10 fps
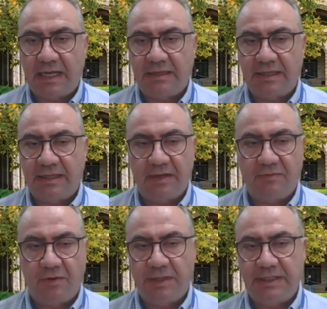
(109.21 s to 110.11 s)
at the
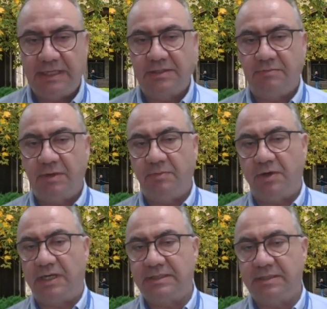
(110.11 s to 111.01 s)
Robert Dixon
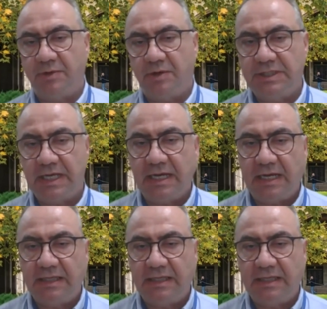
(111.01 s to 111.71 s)
Memorial Symposia